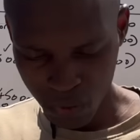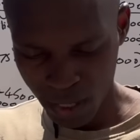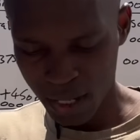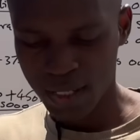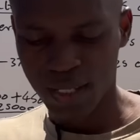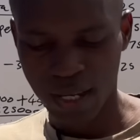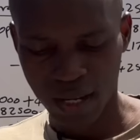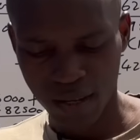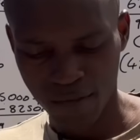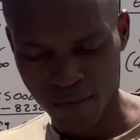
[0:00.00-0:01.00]
at
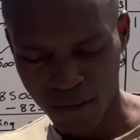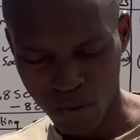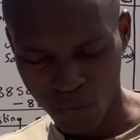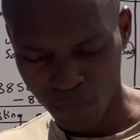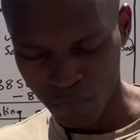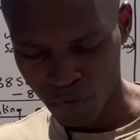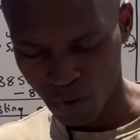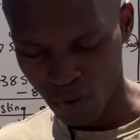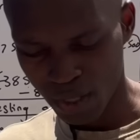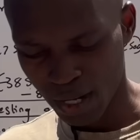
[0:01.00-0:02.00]
carrying value
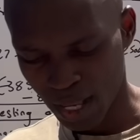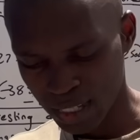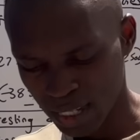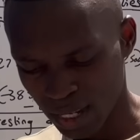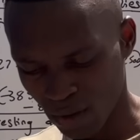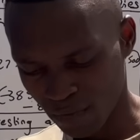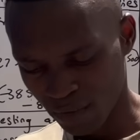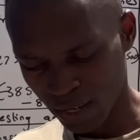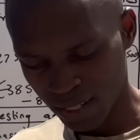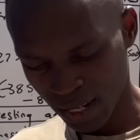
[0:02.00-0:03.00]
on the last day of
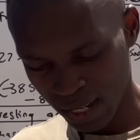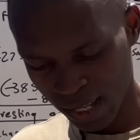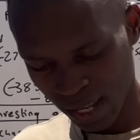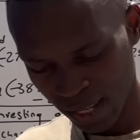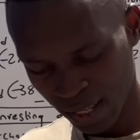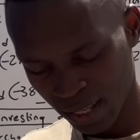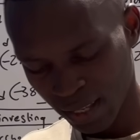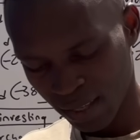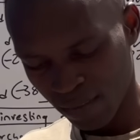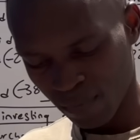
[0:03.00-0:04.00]
financial year
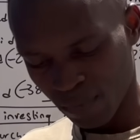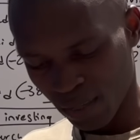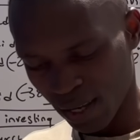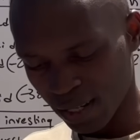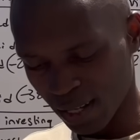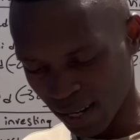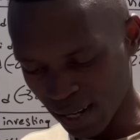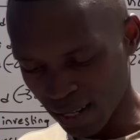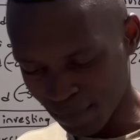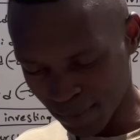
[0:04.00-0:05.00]
and the land
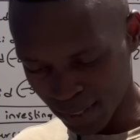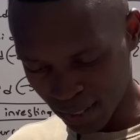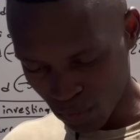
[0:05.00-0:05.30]
and building